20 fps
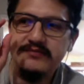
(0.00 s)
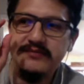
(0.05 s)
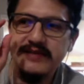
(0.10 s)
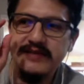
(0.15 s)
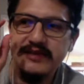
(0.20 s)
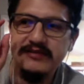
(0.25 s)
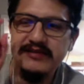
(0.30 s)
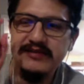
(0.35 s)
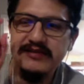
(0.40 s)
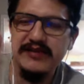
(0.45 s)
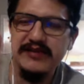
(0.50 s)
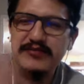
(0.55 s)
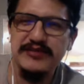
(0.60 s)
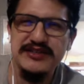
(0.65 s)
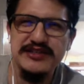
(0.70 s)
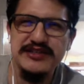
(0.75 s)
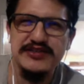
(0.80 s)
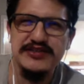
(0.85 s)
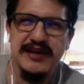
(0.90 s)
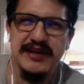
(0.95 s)
not
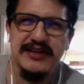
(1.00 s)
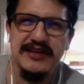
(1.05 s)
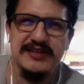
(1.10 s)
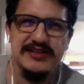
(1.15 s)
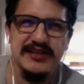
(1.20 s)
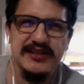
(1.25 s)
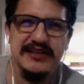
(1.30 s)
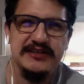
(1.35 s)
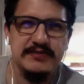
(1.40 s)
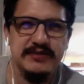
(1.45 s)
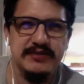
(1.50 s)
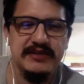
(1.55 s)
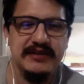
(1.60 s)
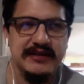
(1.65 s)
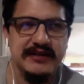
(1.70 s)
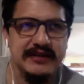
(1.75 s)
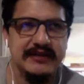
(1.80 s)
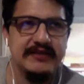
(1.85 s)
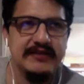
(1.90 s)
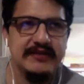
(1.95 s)
re-strategize, but
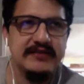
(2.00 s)
like